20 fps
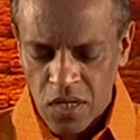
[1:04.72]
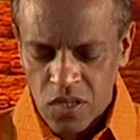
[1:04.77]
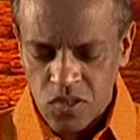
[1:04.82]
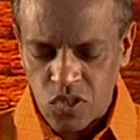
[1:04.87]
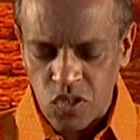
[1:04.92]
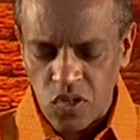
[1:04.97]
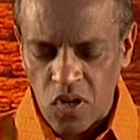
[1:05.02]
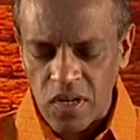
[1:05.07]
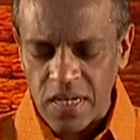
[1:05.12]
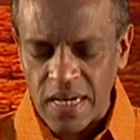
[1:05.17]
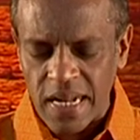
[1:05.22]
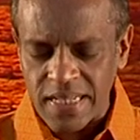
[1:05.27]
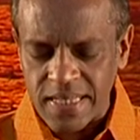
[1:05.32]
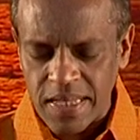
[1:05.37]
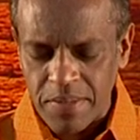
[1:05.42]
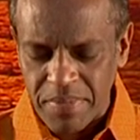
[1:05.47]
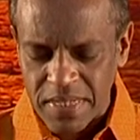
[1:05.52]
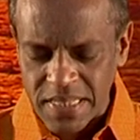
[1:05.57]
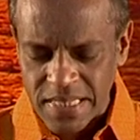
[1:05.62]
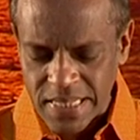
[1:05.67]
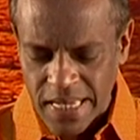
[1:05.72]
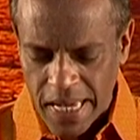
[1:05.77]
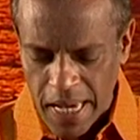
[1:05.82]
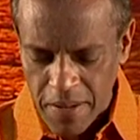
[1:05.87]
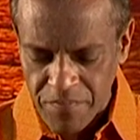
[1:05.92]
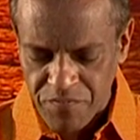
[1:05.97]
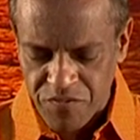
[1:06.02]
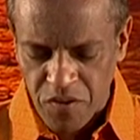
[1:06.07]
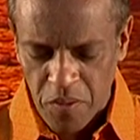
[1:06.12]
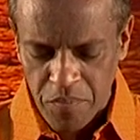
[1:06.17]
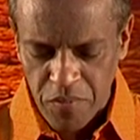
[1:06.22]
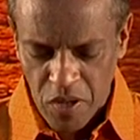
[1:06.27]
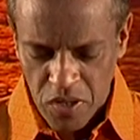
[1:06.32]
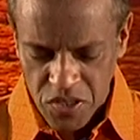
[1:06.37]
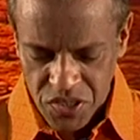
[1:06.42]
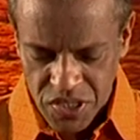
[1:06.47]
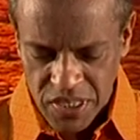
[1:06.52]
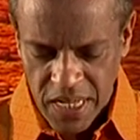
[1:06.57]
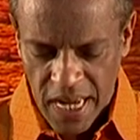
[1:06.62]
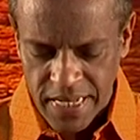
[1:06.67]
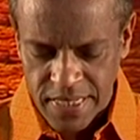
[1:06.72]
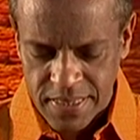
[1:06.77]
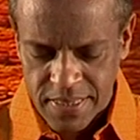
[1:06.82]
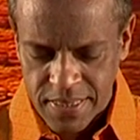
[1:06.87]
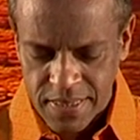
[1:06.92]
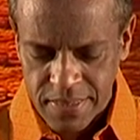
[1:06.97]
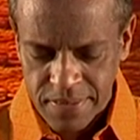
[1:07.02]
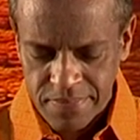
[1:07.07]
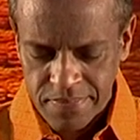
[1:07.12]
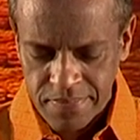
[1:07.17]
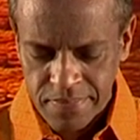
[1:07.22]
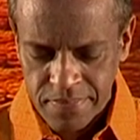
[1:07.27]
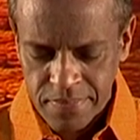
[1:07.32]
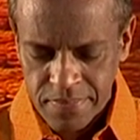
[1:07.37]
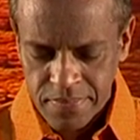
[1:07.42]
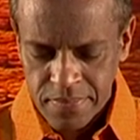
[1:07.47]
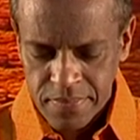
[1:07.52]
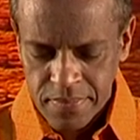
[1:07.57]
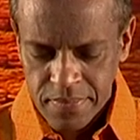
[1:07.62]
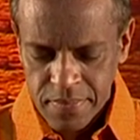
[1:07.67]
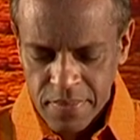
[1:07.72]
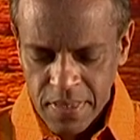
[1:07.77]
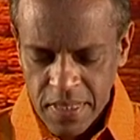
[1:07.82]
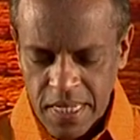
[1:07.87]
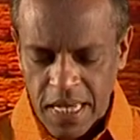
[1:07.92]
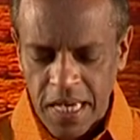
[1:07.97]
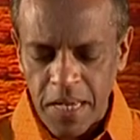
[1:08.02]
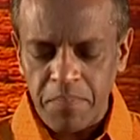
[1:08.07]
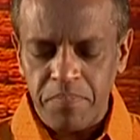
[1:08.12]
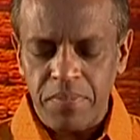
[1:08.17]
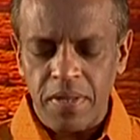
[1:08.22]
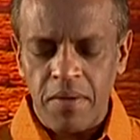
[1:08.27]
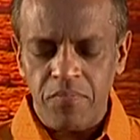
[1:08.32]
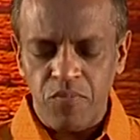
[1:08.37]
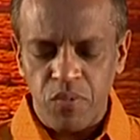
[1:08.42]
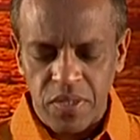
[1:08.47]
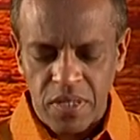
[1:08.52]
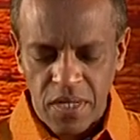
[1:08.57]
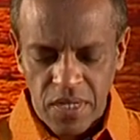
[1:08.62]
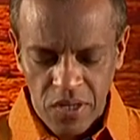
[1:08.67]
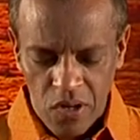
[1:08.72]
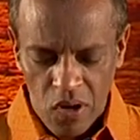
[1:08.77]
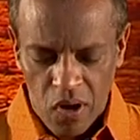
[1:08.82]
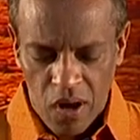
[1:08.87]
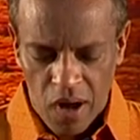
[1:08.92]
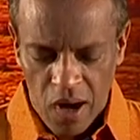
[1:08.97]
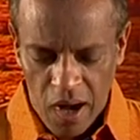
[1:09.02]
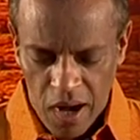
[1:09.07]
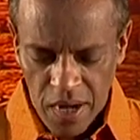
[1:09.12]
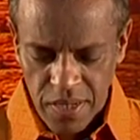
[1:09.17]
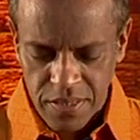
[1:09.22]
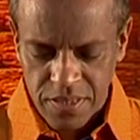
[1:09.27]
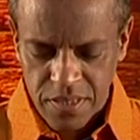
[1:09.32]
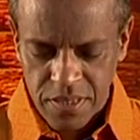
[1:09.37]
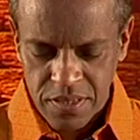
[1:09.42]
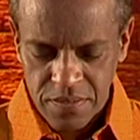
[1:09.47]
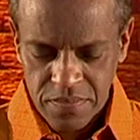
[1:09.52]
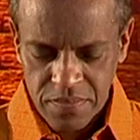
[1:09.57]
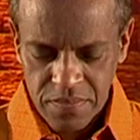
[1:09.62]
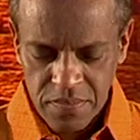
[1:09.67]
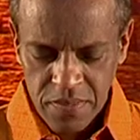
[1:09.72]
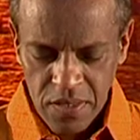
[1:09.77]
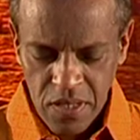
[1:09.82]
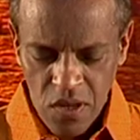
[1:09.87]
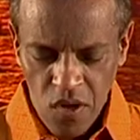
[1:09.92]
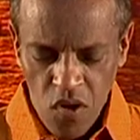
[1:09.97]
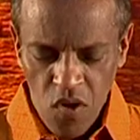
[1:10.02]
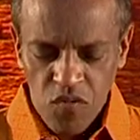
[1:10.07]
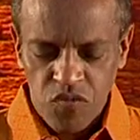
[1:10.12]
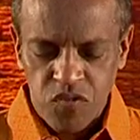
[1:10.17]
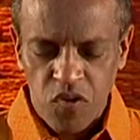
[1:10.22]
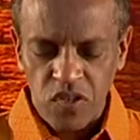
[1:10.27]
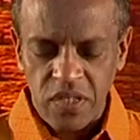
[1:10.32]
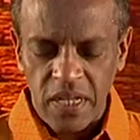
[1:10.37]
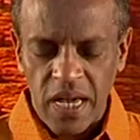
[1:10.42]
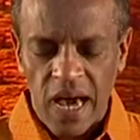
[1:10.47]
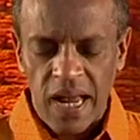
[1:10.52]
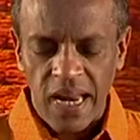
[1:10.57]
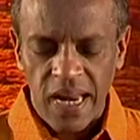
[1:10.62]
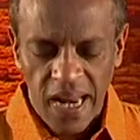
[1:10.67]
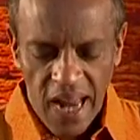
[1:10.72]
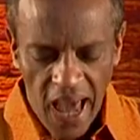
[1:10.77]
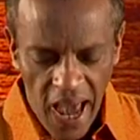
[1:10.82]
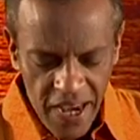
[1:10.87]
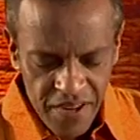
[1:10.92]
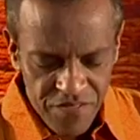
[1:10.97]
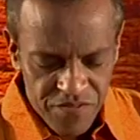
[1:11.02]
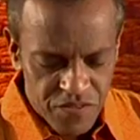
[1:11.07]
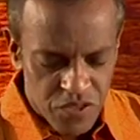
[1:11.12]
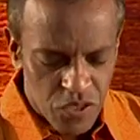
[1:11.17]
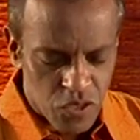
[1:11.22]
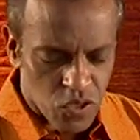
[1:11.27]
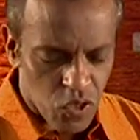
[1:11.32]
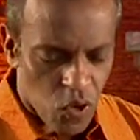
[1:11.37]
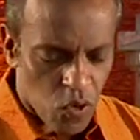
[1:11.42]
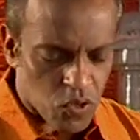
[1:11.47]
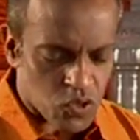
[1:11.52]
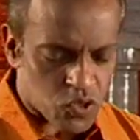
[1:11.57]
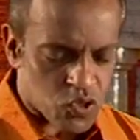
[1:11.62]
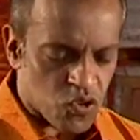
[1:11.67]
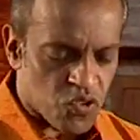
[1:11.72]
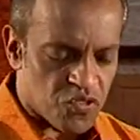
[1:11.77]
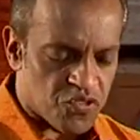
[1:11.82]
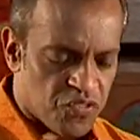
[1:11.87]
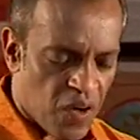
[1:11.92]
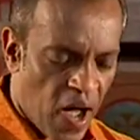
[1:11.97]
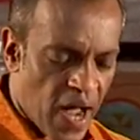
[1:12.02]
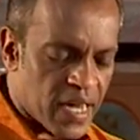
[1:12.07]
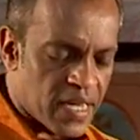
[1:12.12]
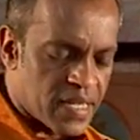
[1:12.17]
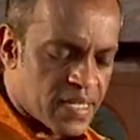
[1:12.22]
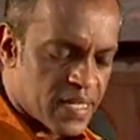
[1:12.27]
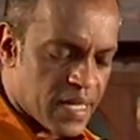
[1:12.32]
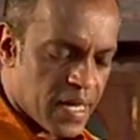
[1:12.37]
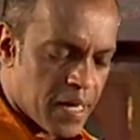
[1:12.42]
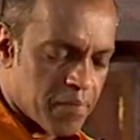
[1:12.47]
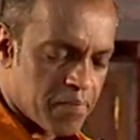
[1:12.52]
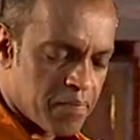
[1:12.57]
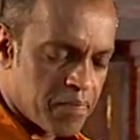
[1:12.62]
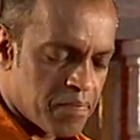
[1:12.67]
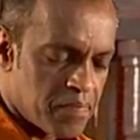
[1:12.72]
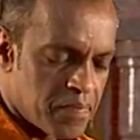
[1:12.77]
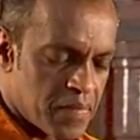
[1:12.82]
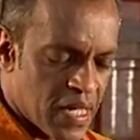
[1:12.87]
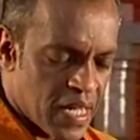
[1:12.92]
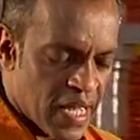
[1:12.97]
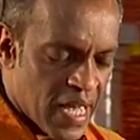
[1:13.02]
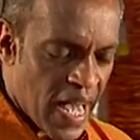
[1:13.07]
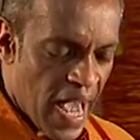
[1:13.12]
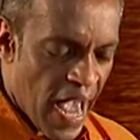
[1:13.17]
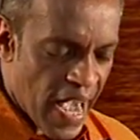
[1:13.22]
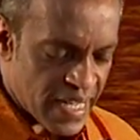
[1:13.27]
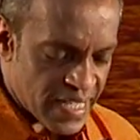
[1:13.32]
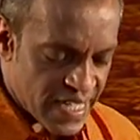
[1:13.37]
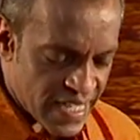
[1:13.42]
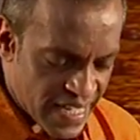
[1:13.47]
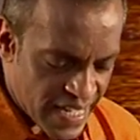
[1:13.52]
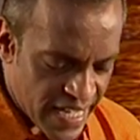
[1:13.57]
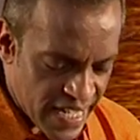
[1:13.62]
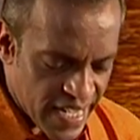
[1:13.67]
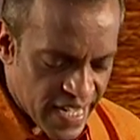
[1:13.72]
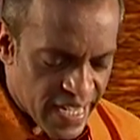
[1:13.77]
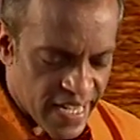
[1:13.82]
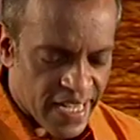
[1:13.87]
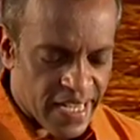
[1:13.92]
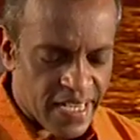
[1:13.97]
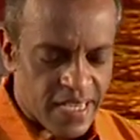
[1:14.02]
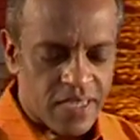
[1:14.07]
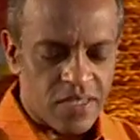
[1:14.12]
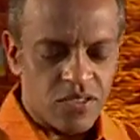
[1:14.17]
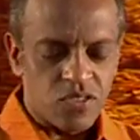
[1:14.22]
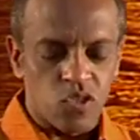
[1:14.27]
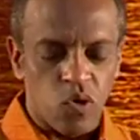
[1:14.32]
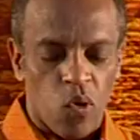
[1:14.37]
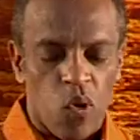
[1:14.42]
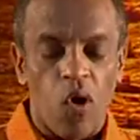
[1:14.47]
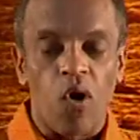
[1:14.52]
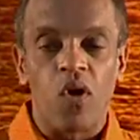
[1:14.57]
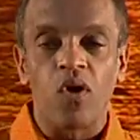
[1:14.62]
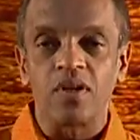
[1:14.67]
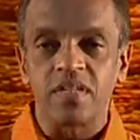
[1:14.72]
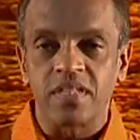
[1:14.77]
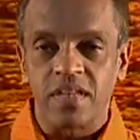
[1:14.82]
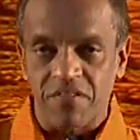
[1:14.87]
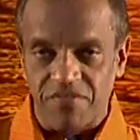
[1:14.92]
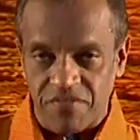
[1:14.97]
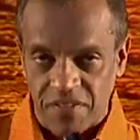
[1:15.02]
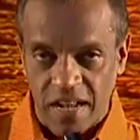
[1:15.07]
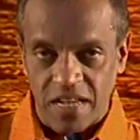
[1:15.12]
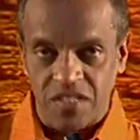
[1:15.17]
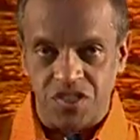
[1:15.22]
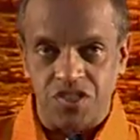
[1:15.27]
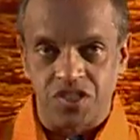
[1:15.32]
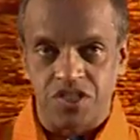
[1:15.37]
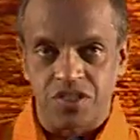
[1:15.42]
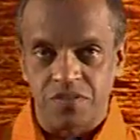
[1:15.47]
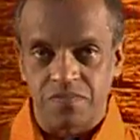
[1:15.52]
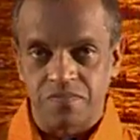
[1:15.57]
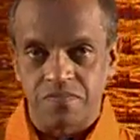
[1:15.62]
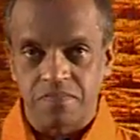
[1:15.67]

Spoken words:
Do not let them escape from your sight. Keep them within your heart, for they are life to those who find them and healing to all their flesh.